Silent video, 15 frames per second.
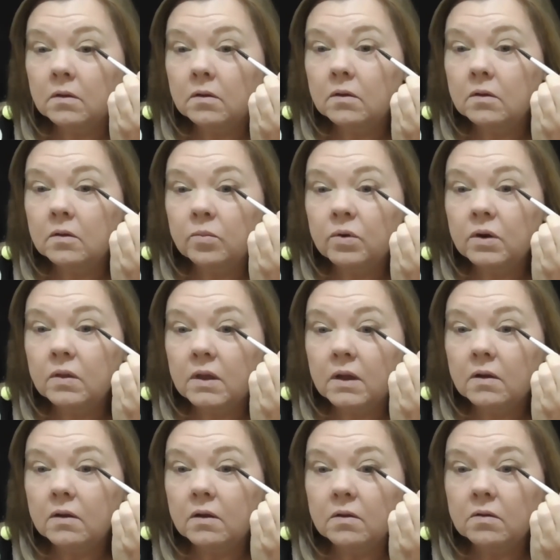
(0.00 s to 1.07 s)
Just going to bring
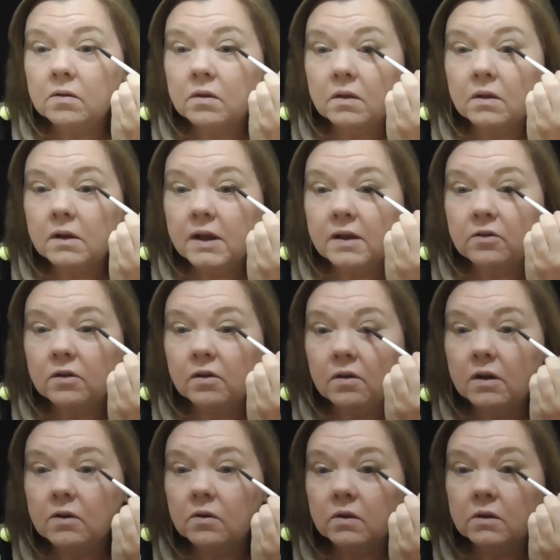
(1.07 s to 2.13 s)
that close to the lash
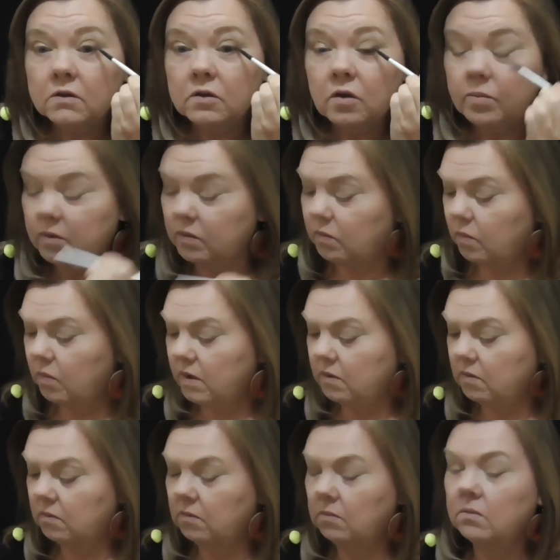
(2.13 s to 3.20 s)
line on the top as
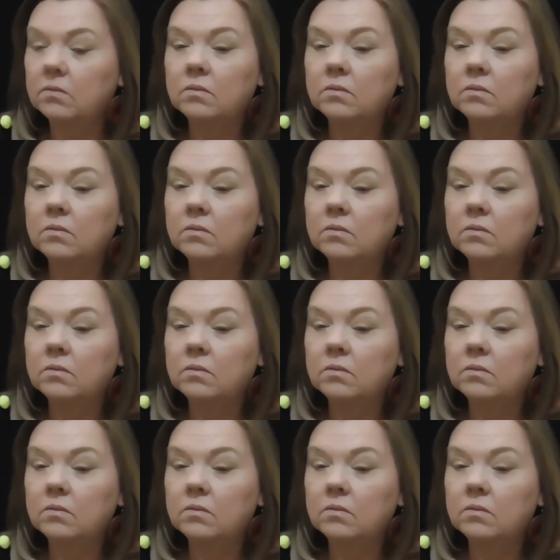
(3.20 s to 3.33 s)
well.